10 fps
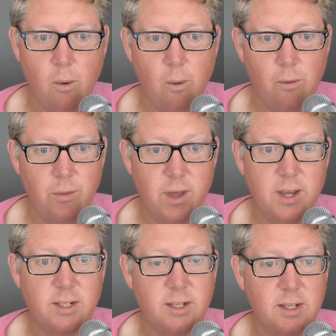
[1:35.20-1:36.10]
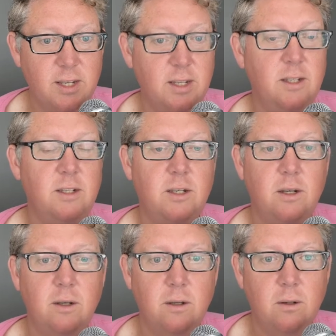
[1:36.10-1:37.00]
This is
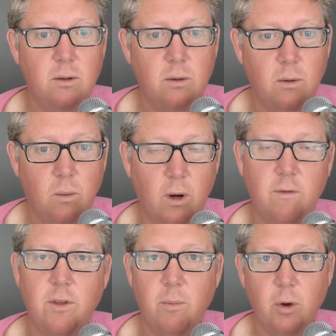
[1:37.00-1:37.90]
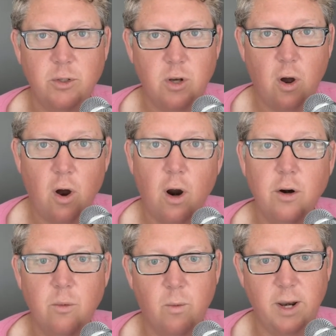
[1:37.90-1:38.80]
one of the most
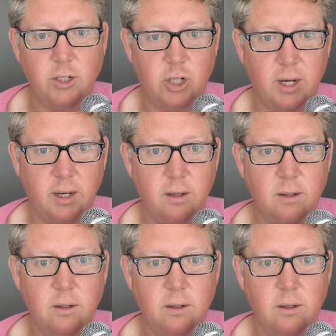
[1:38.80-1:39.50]
heart-wrenching